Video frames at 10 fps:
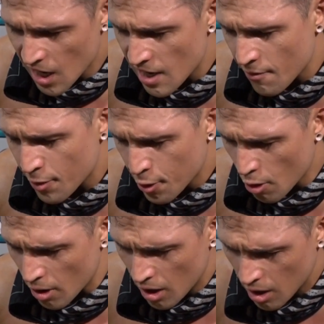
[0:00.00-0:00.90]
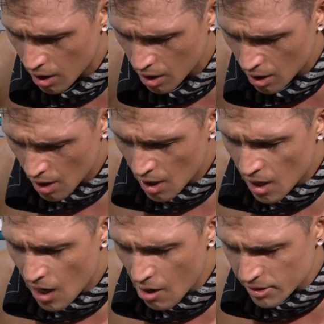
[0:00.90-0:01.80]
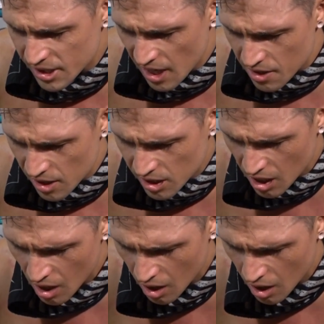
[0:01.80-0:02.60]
I never thought I would say this,